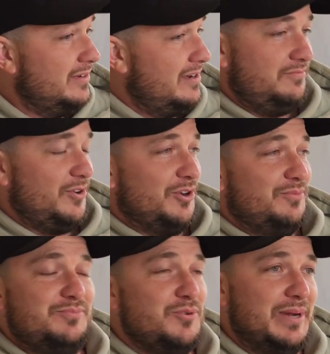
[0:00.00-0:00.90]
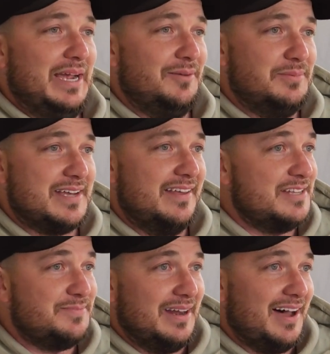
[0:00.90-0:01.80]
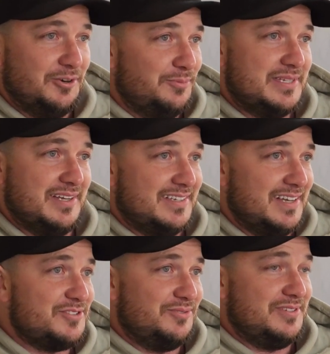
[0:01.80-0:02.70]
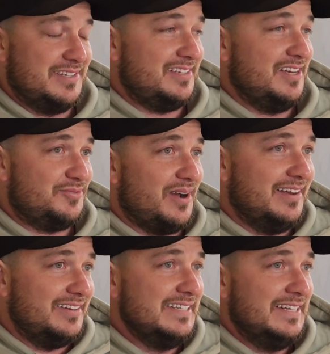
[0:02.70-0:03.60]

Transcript: I'm not going to put my hand up and say that's been 100% success rate.